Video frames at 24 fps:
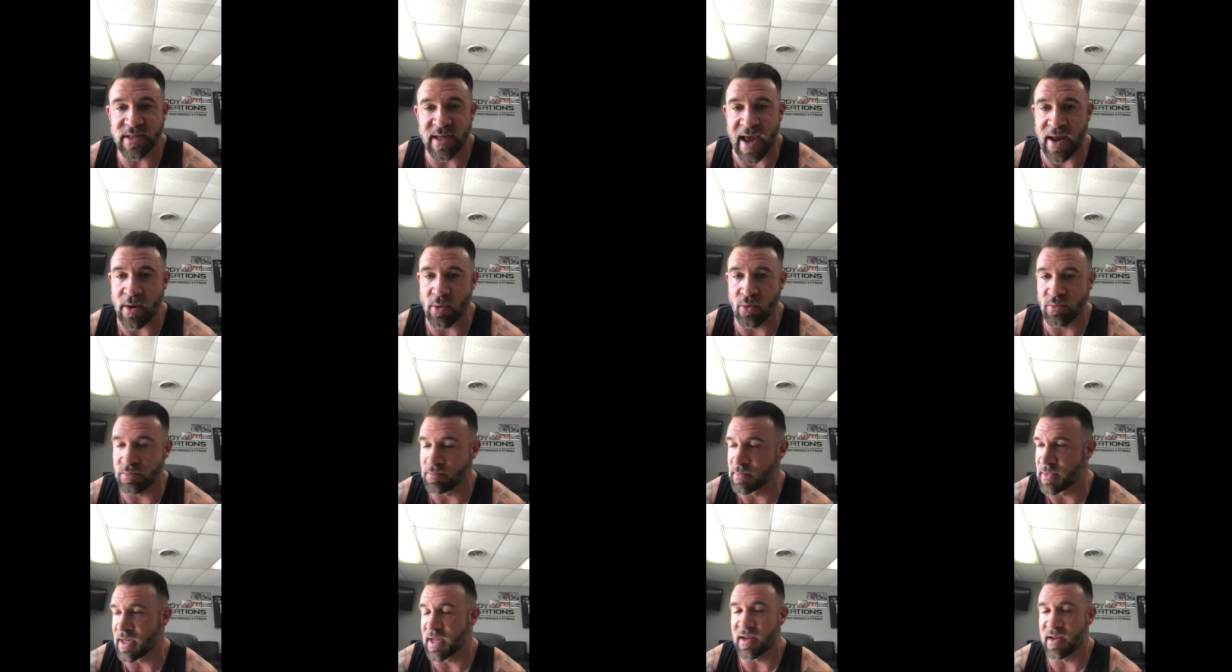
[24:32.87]
Like,
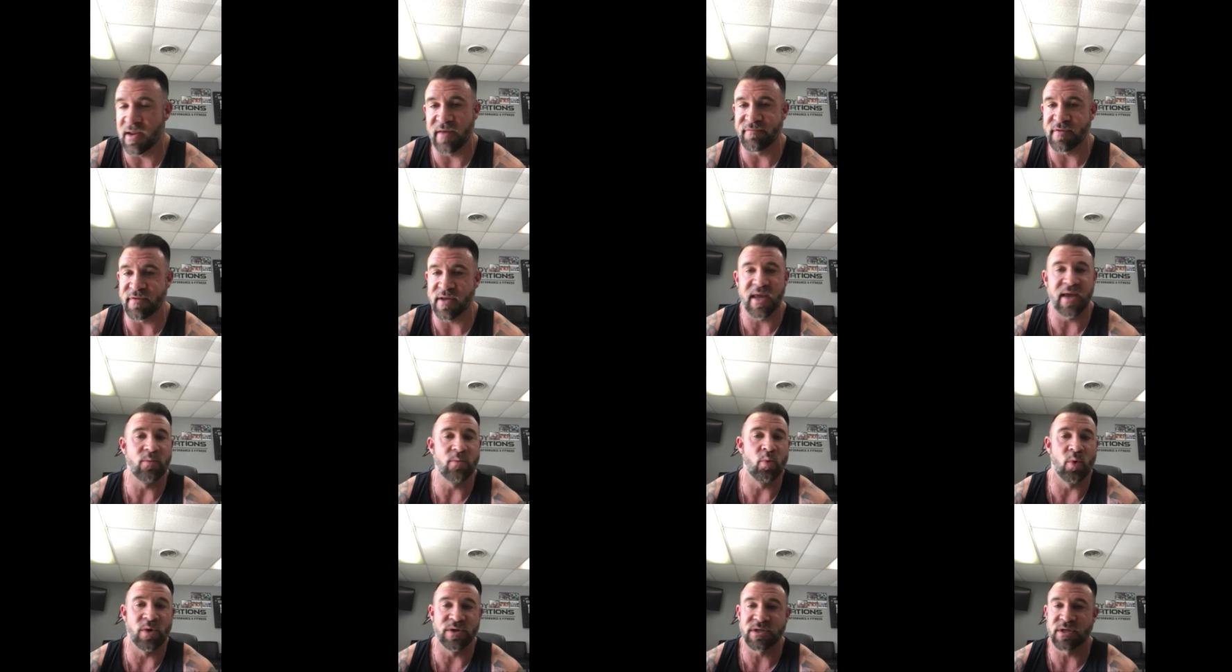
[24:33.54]
if a
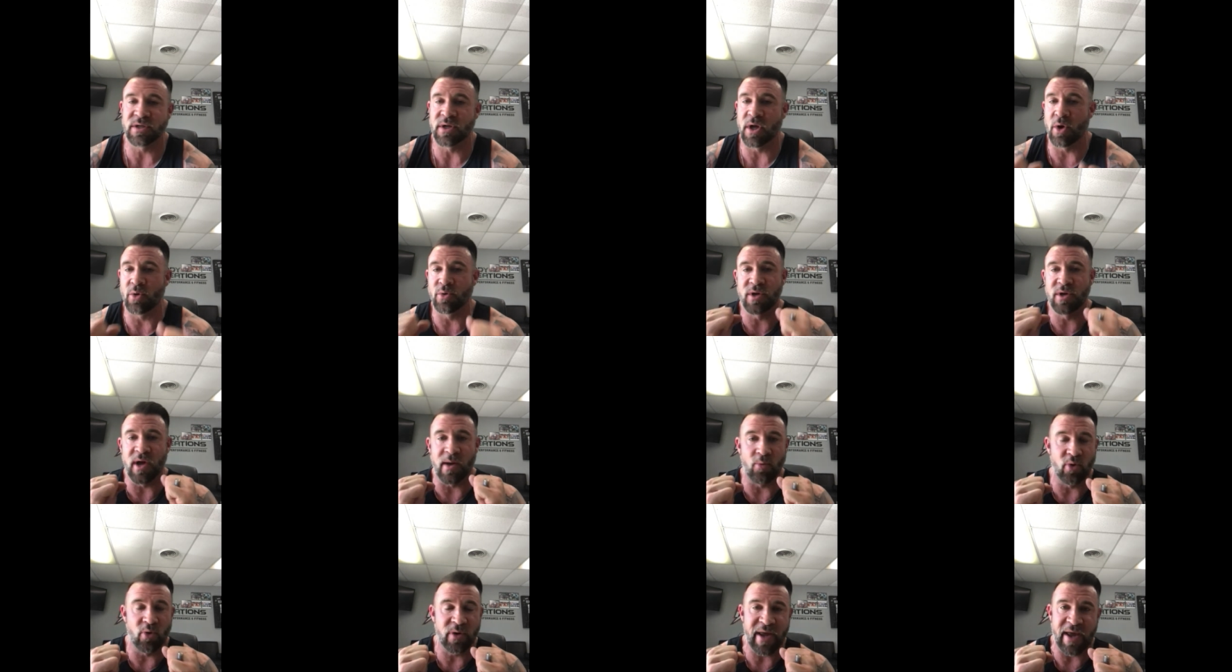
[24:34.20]
kid wants to go
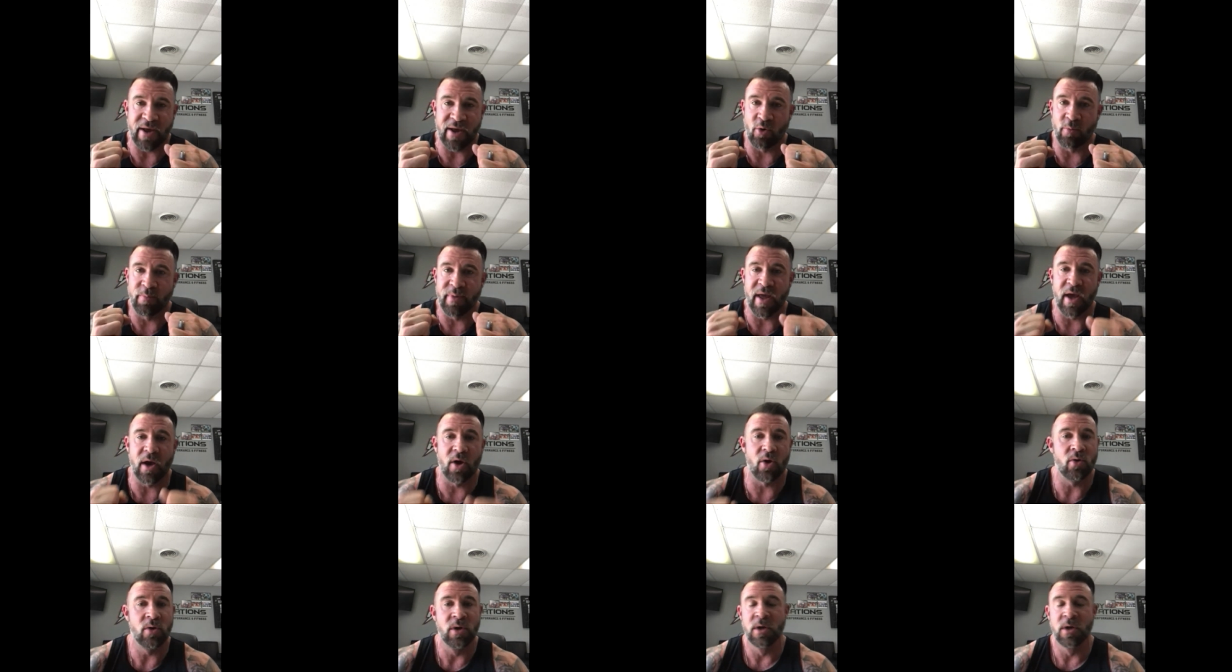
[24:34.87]
double
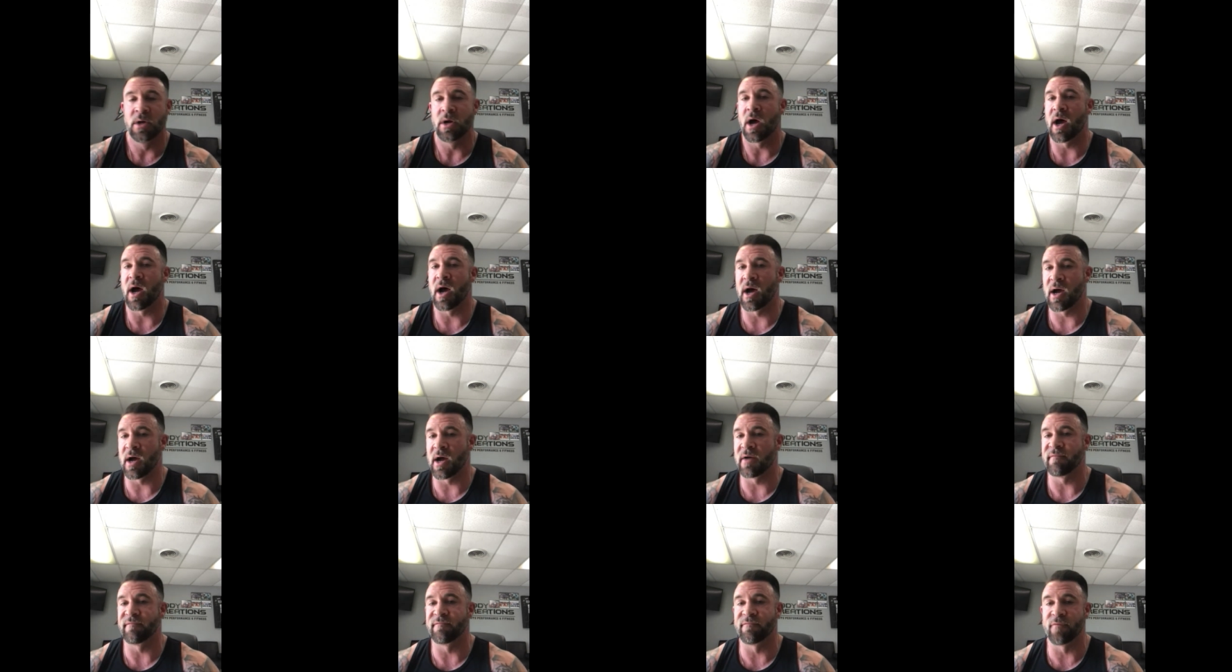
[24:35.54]
kettlebell,
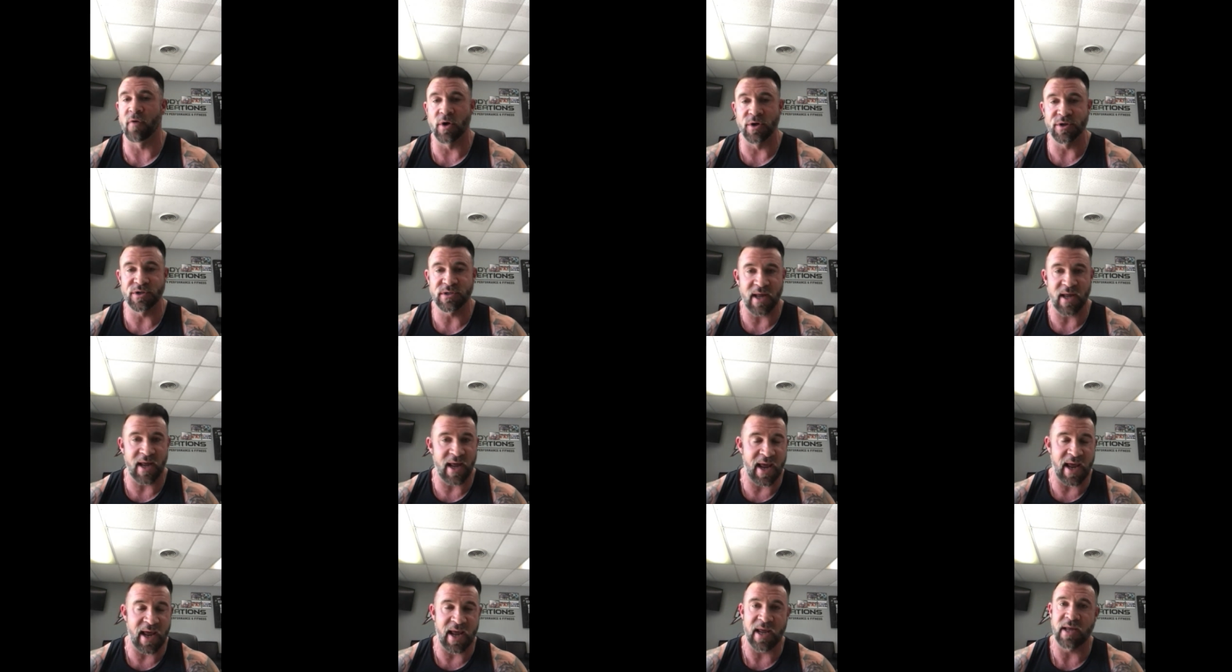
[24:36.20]
versus
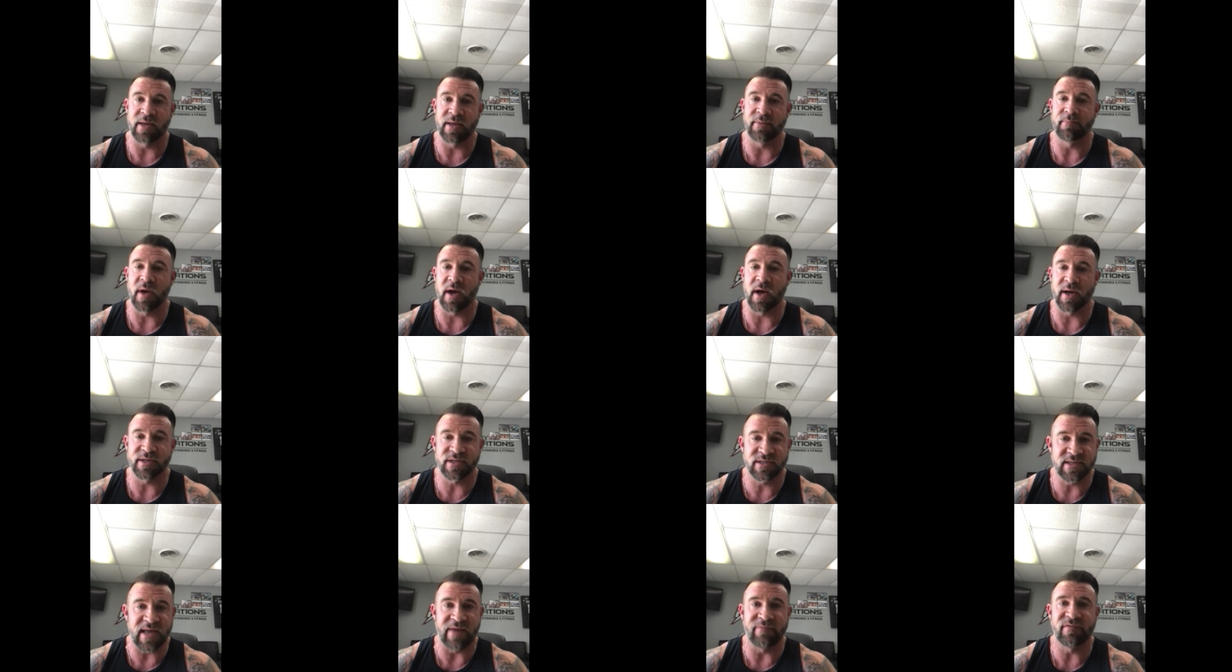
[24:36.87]
a
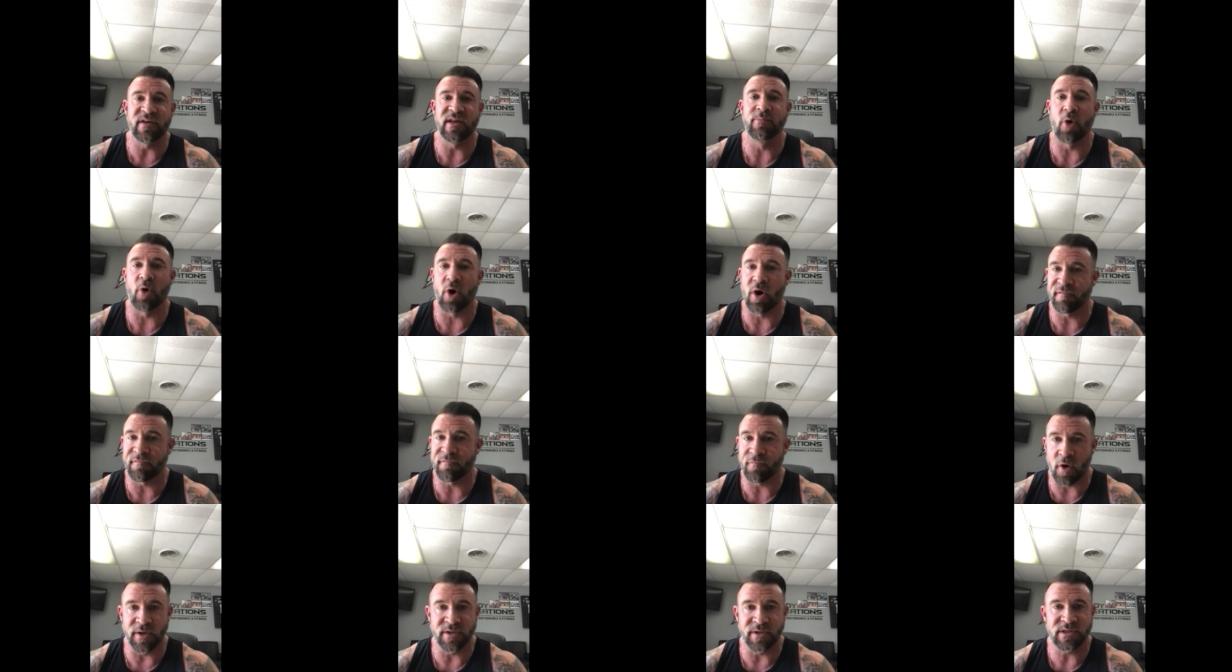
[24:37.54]
safety bar
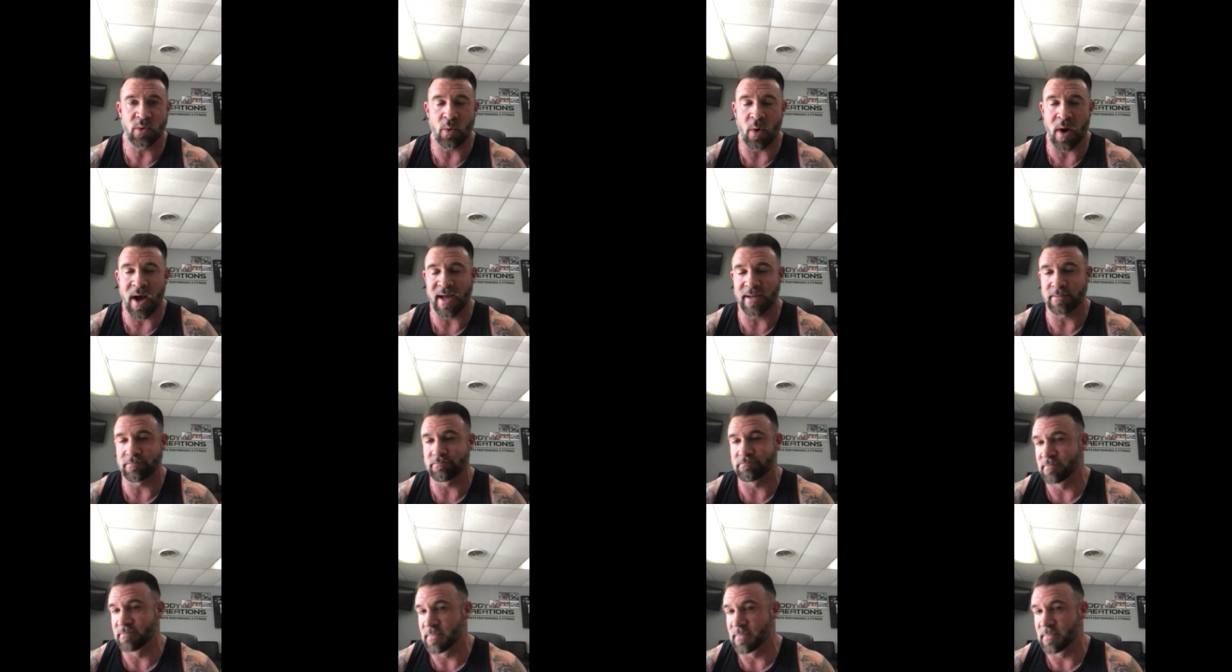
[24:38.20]
front squat,